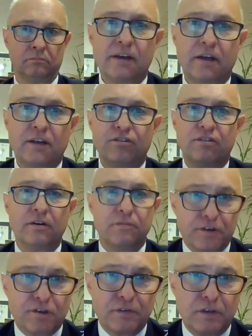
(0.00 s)
think it,
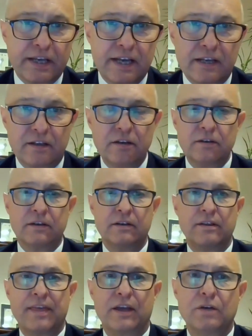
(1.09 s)
first of all, again,
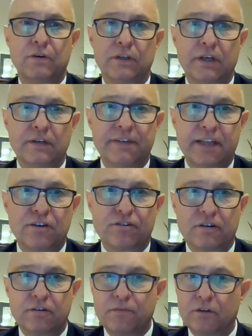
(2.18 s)
thank you for the
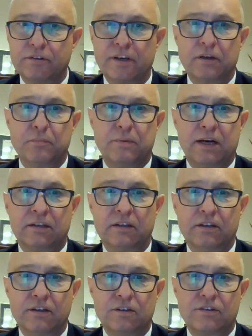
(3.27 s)
invitation for taking part
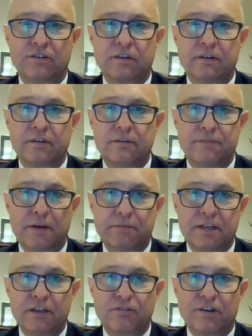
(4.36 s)
in this
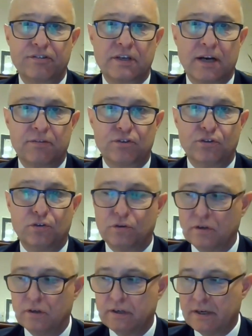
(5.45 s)
very interesting
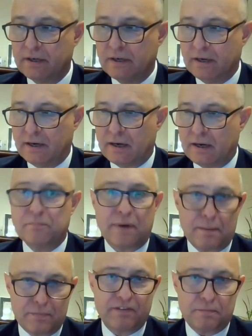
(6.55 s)
afternoon. I'm
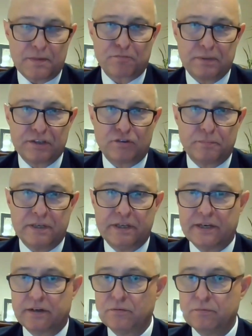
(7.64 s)
very much pleased to be
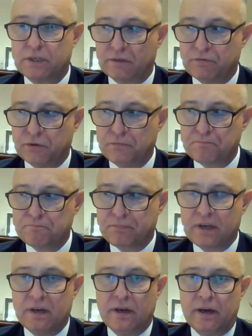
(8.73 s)
here with all of you.
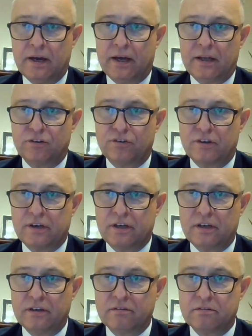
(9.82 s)
And
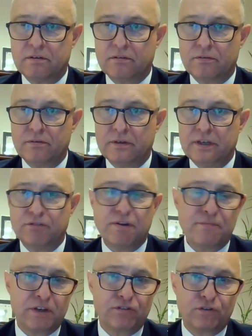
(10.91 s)
in
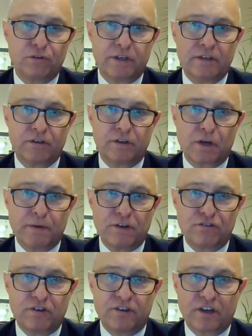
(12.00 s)
reference to the
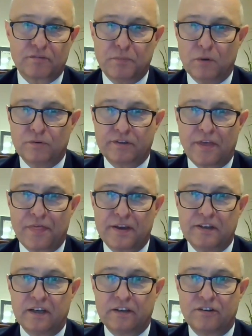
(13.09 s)
question just posed, I
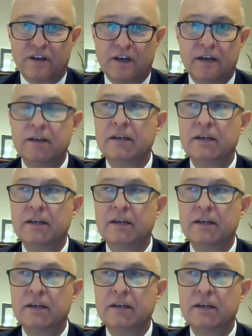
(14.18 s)
think that